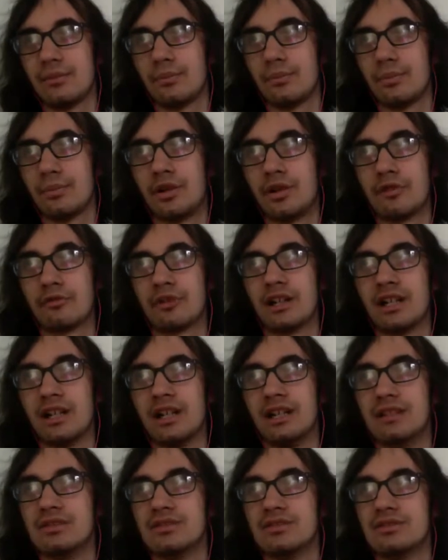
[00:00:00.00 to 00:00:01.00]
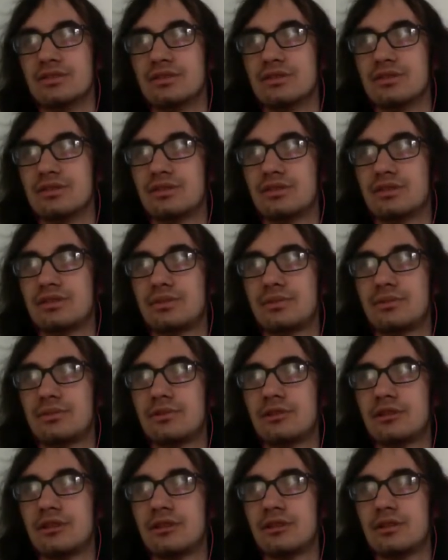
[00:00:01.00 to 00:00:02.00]
Paul Ryan's
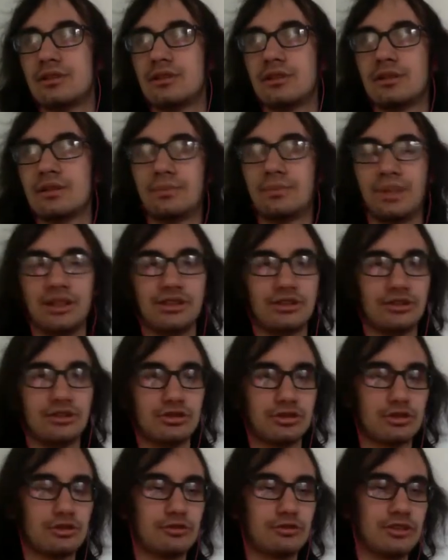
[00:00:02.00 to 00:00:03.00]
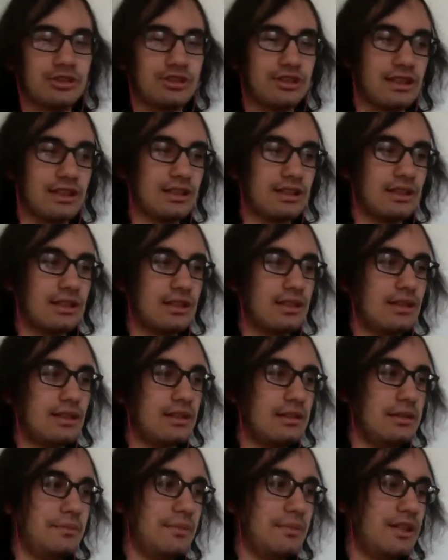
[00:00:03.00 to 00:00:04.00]
Patient Choice Act.
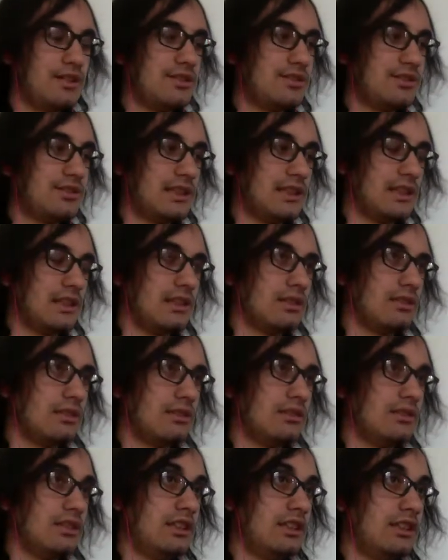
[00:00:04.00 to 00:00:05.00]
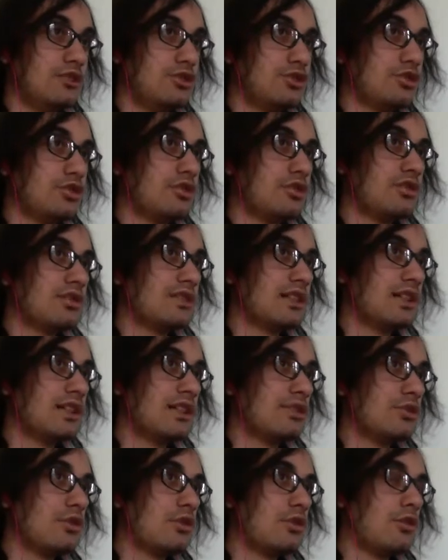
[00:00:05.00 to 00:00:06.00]
He mentions that the insurance guys
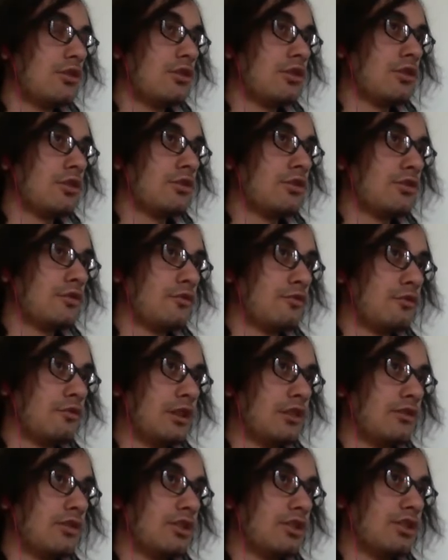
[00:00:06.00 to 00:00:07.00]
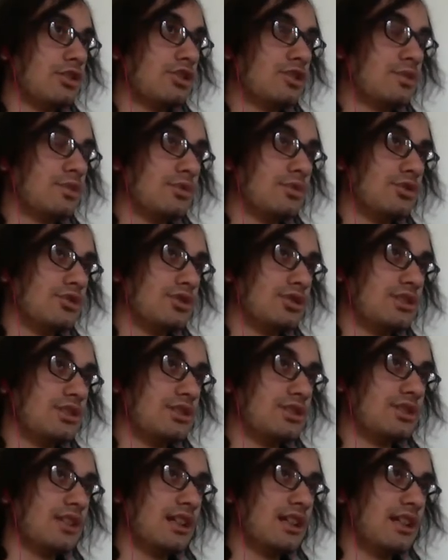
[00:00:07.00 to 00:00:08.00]
are the real customers in
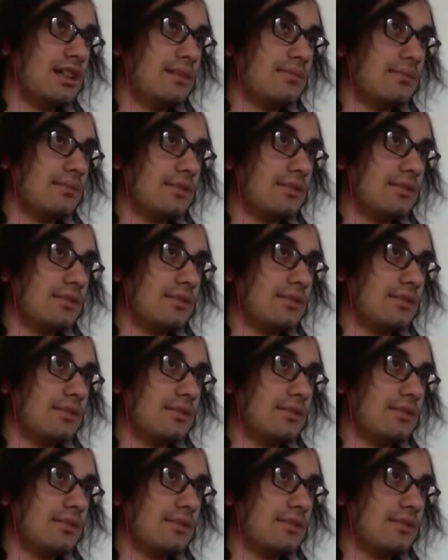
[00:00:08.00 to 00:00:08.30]
this game.